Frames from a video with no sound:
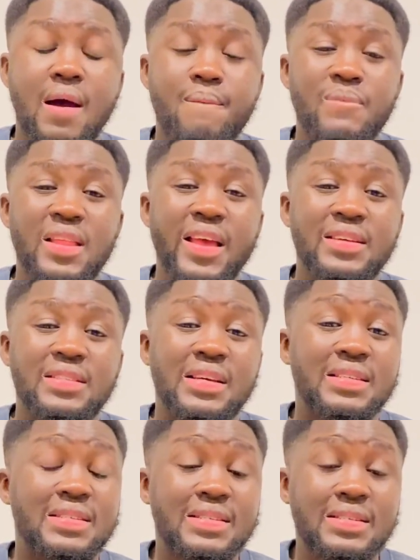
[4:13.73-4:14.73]
less
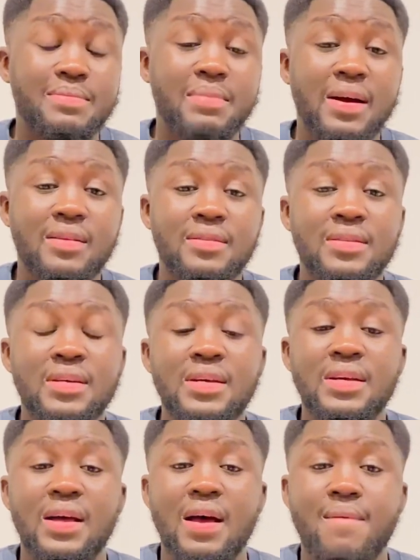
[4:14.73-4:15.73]
than 6 months
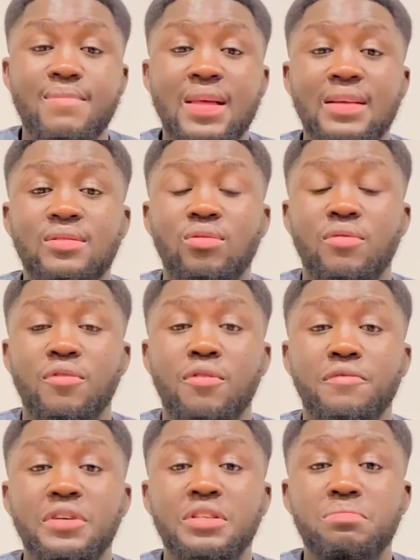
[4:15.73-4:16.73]
that
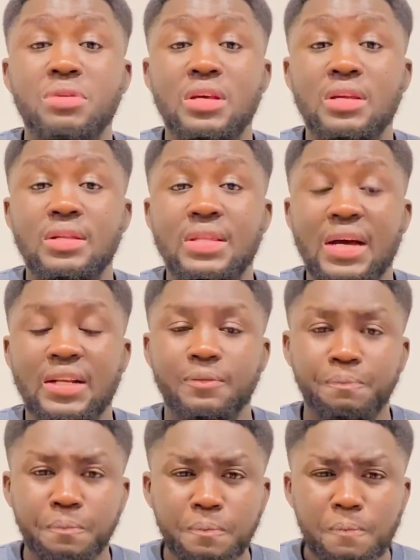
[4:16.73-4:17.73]
of it being done.
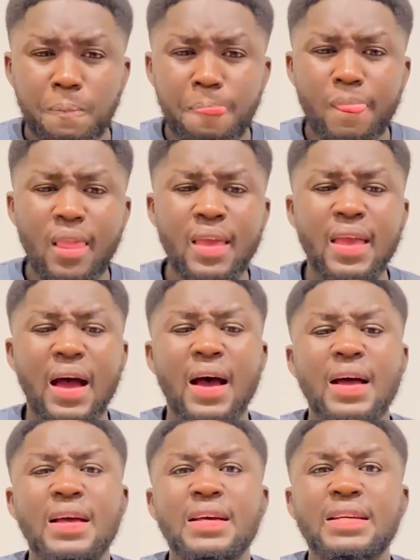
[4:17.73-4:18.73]
Yeah.
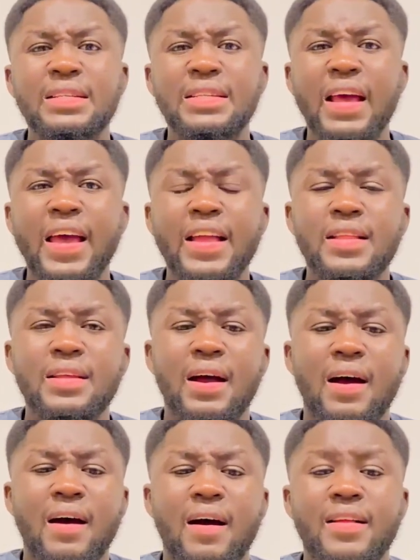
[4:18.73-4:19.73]
Then
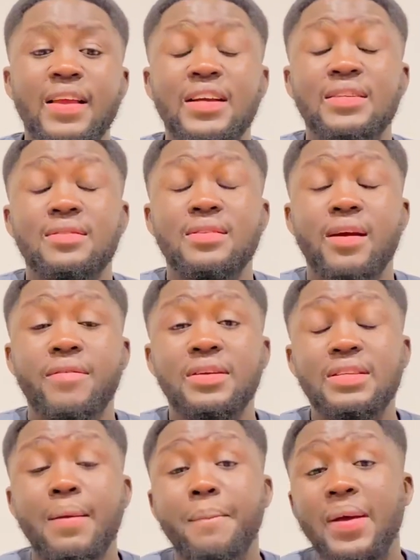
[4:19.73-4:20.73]
there
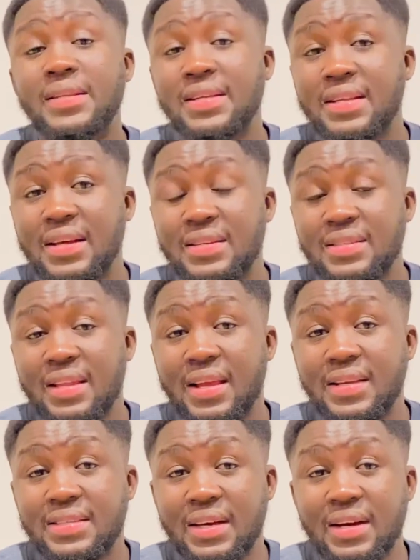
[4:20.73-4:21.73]
is a maintenance
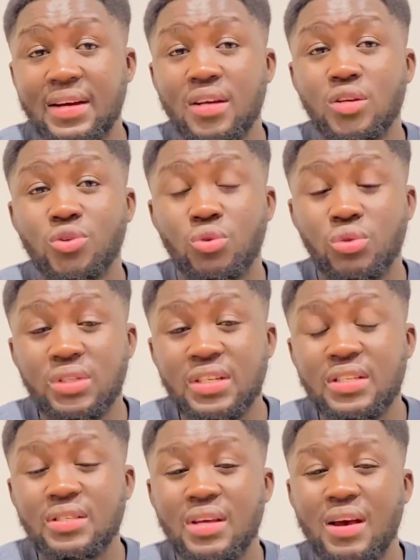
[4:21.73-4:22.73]
letter. So
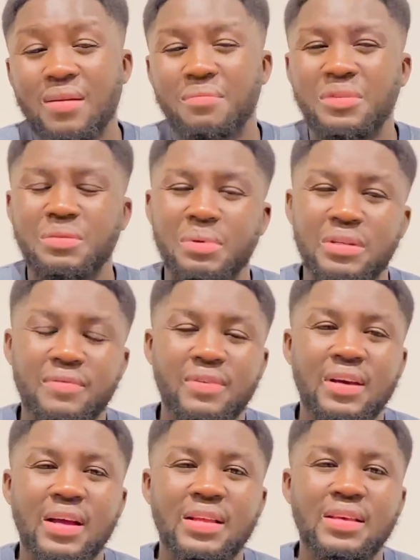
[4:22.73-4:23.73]
this
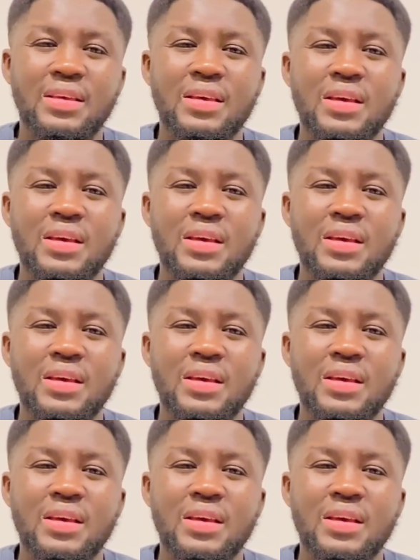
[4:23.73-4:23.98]
specifically